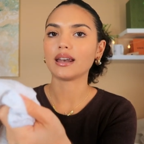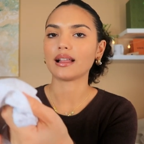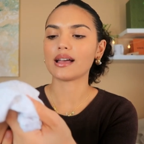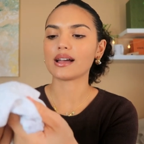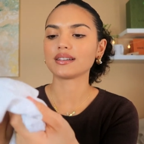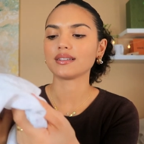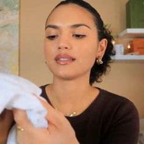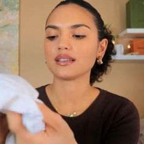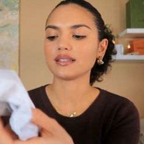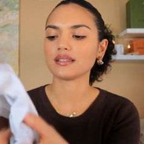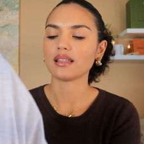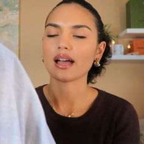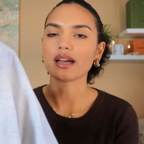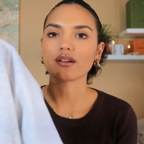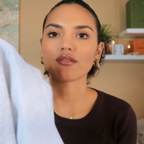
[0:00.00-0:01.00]
And I liked this
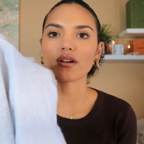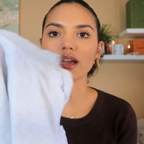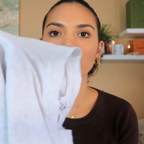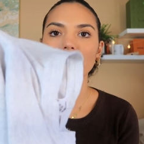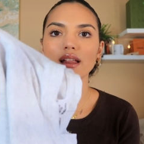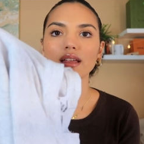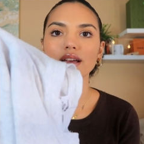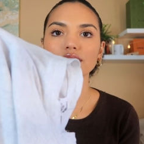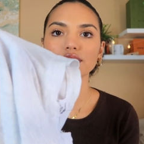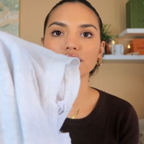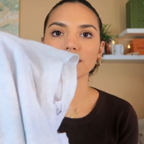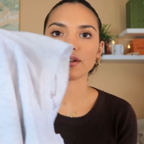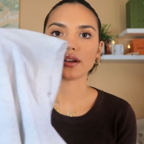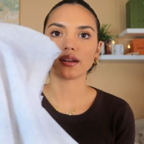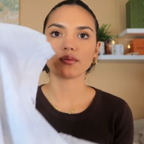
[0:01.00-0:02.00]
light grey colour
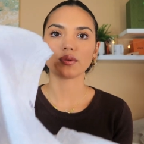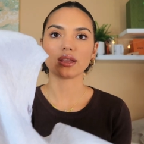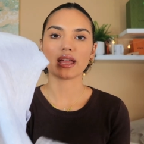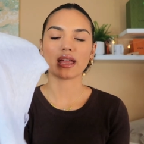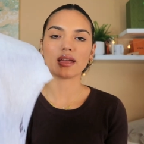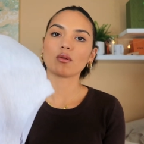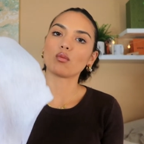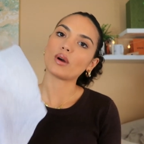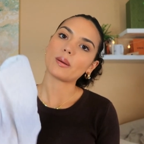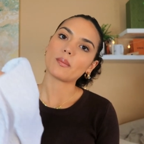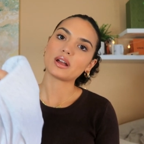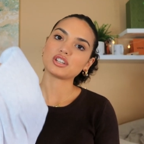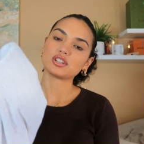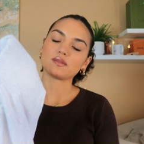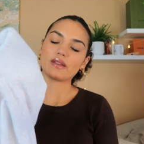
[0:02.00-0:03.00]
too. I don't really wear
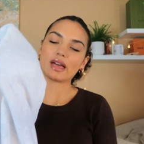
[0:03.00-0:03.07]
much of